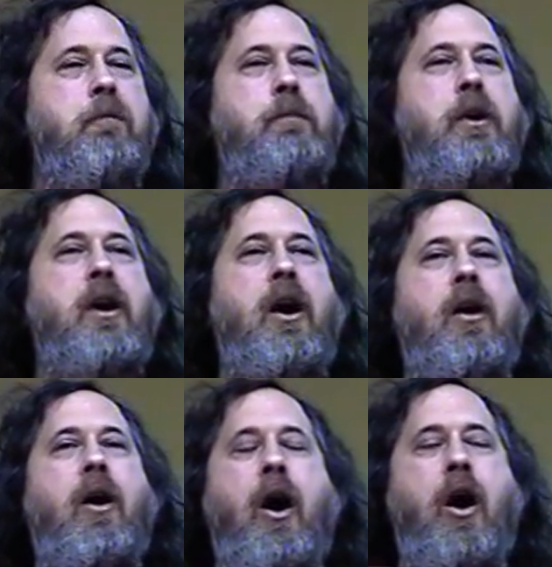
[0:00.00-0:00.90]
But
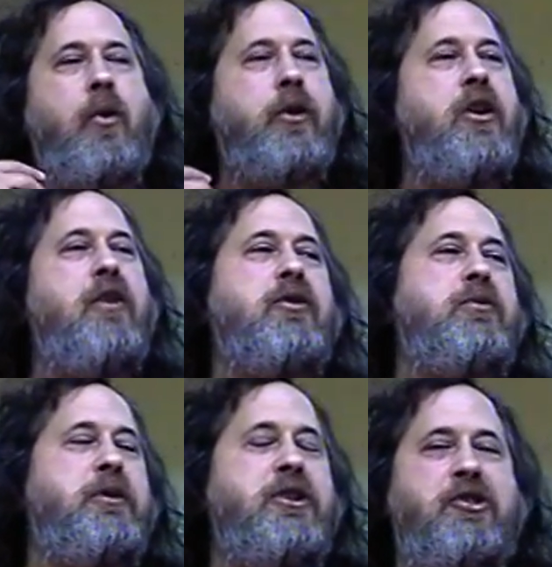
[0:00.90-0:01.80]
our
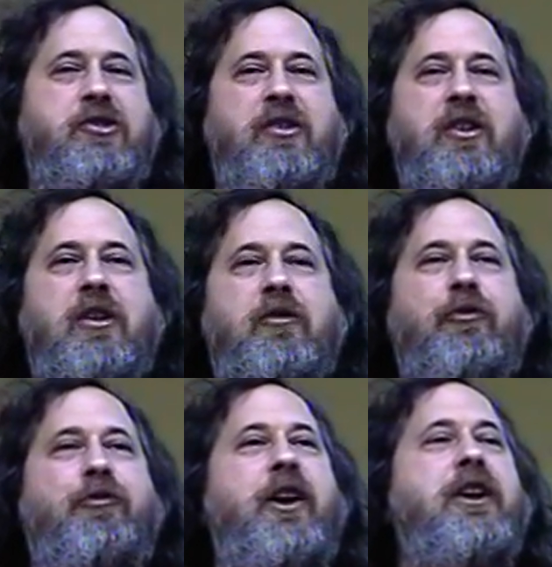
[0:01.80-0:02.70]
governments
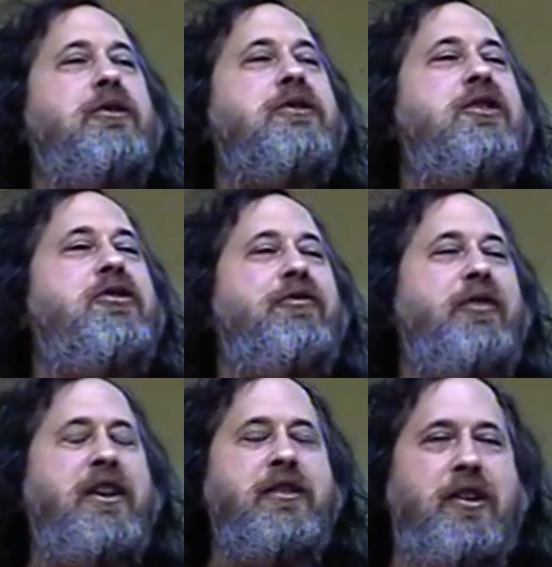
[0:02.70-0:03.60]
fail to
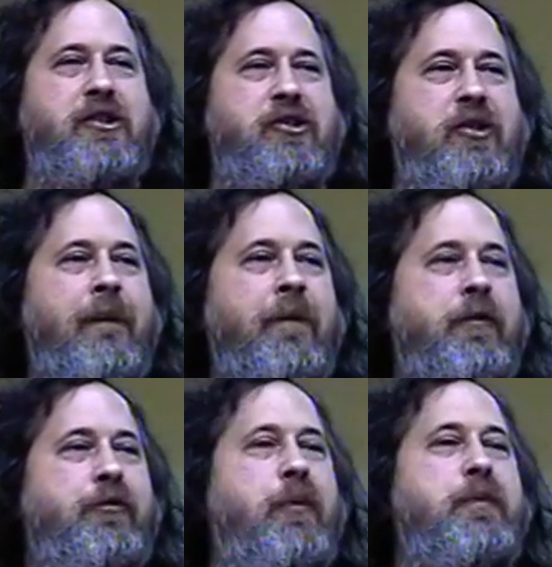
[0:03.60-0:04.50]
defend us
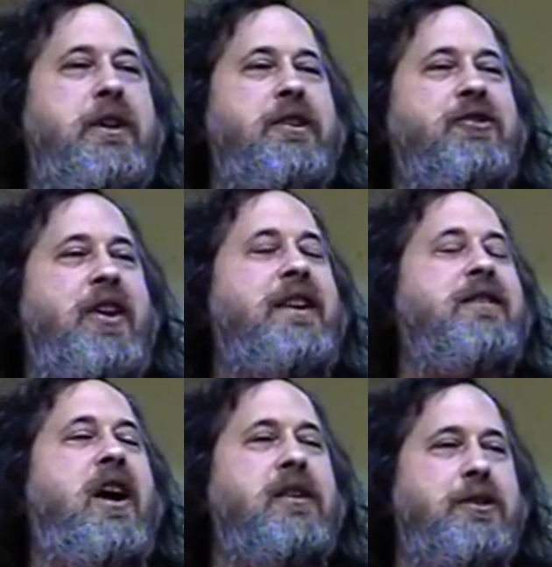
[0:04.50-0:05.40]
from these
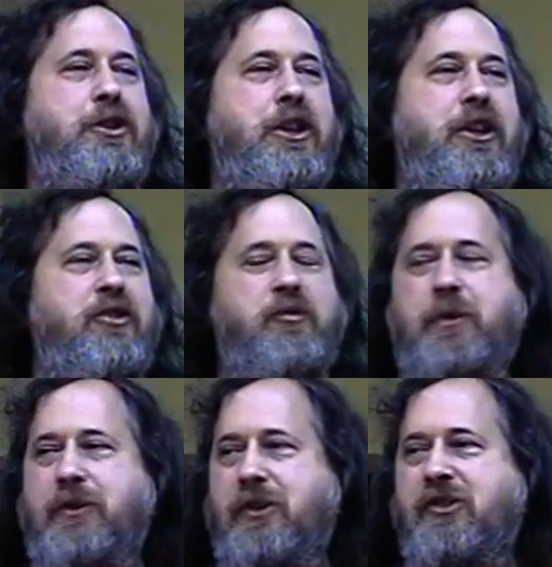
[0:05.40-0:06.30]
technology
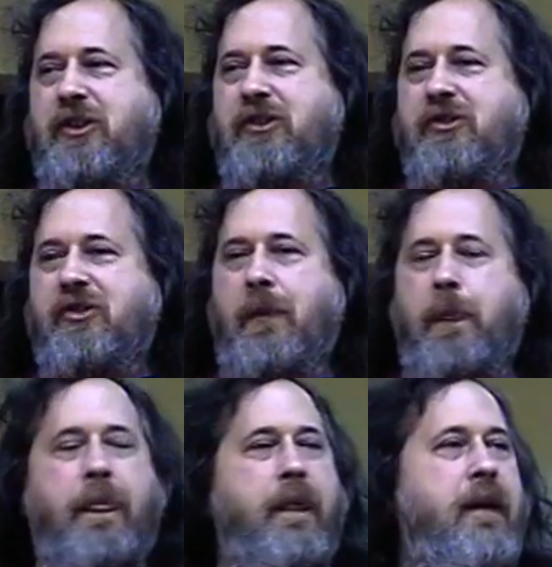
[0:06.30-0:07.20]
conspiracies.
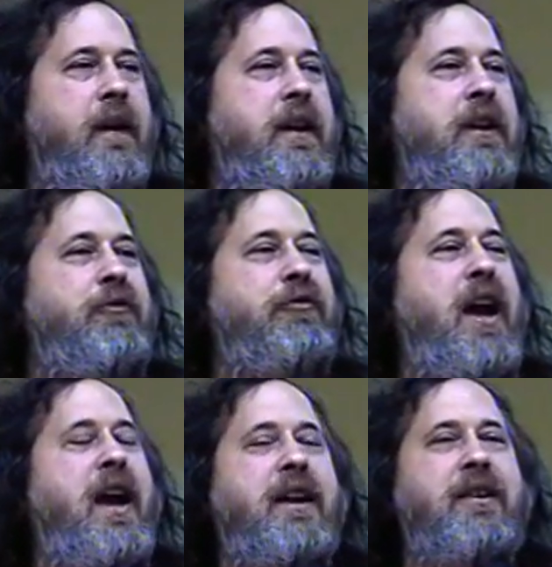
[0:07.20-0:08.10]
In
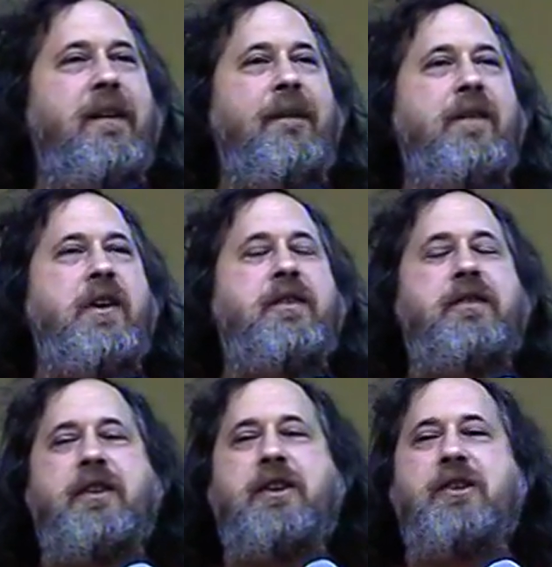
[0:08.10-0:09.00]
fact,
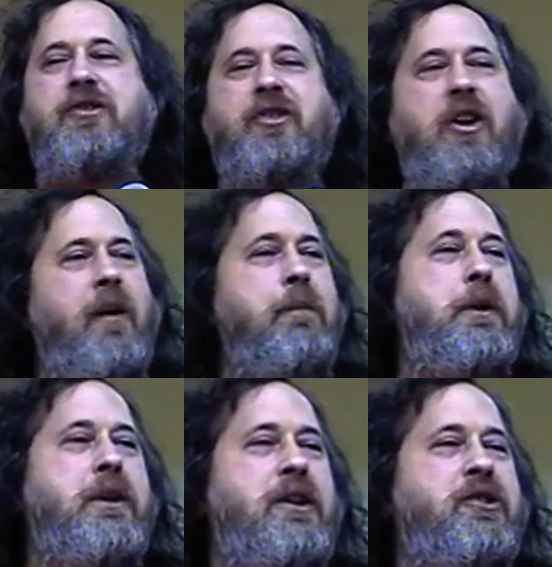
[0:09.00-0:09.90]
these
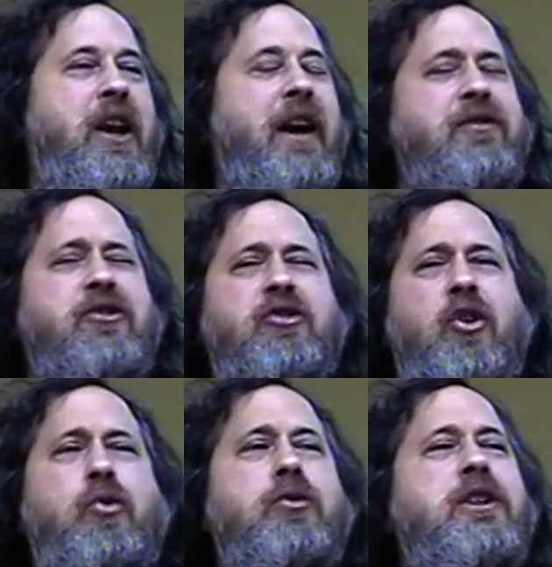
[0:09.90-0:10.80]
companies have
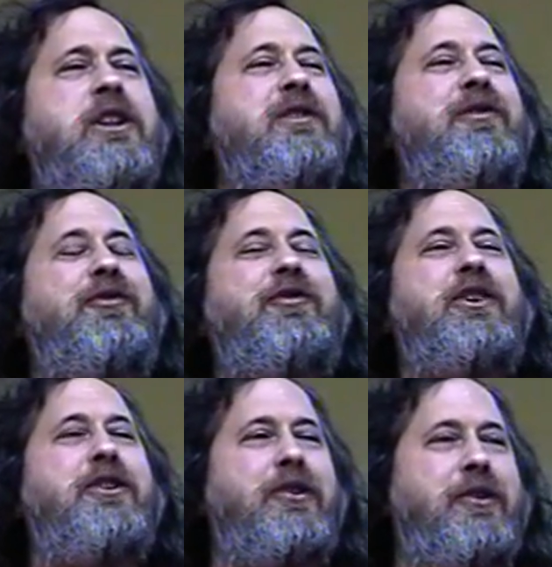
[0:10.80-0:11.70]
so little
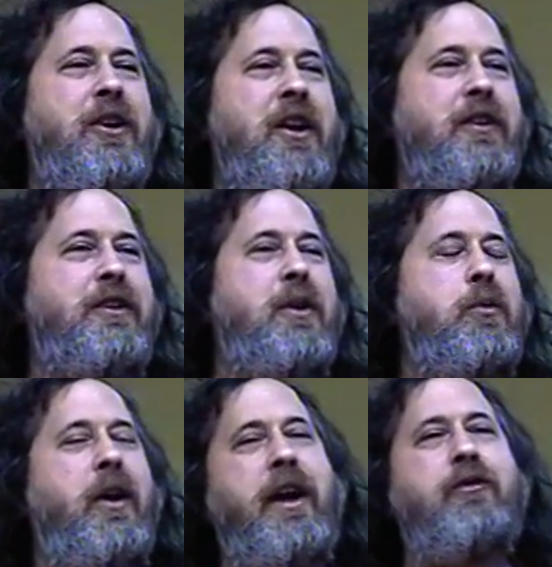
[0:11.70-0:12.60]
fear that they
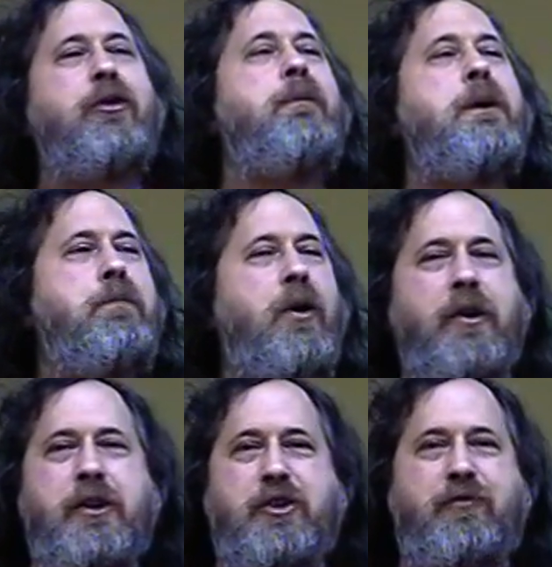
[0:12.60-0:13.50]
will ever be
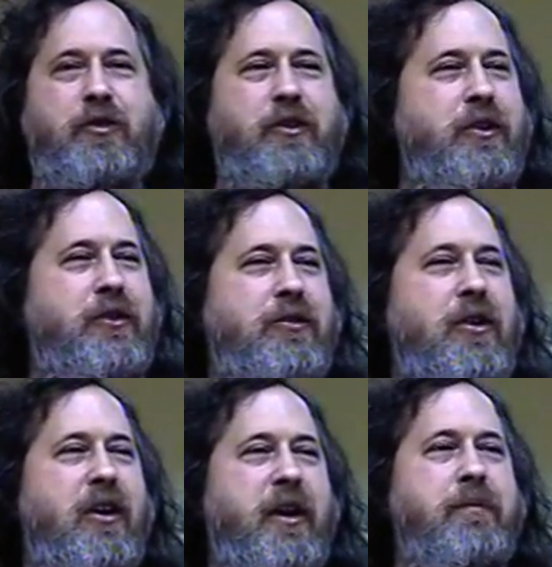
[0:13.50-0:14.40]
punished for their
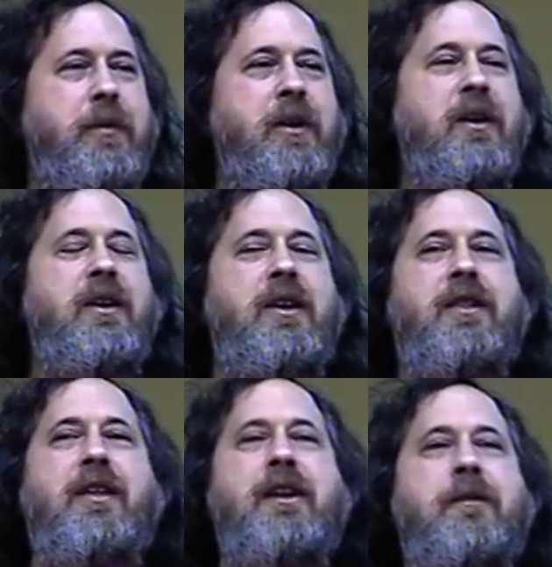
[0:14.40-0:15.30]
crime
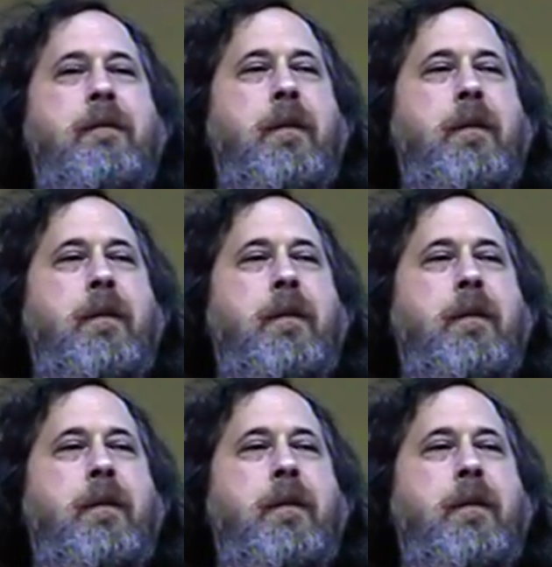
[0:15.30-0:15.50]
that